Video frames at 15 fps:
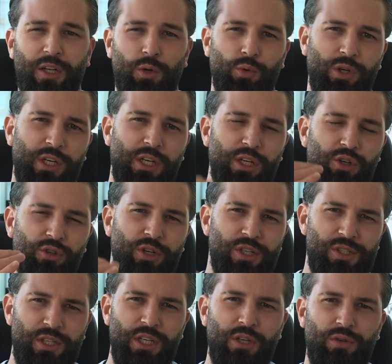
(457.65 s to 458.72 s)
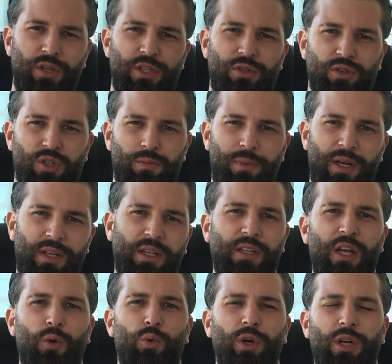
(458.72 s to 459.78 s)
They want to increase, decrease your spending.
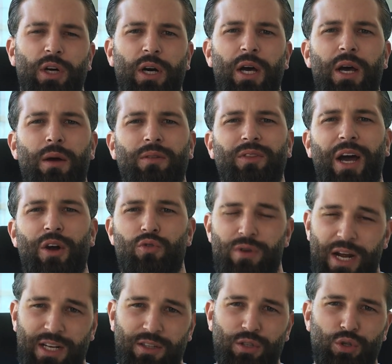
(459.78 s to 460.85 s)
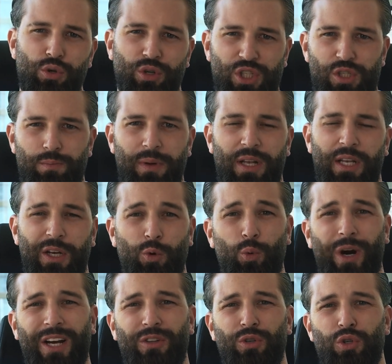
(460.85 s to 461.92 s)
They want to direct your spending.
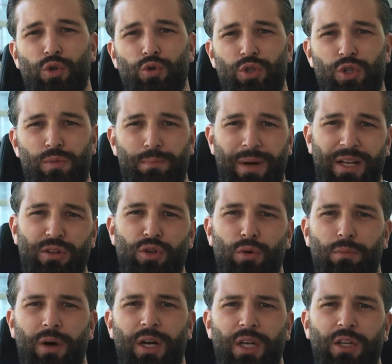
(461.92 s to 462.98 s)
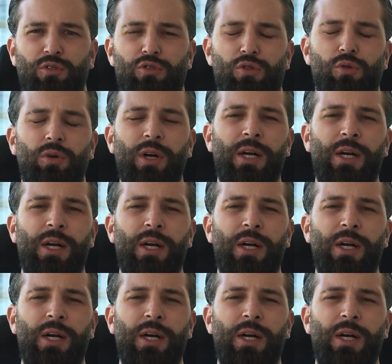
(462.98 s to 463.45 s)
Where do you spend your money into?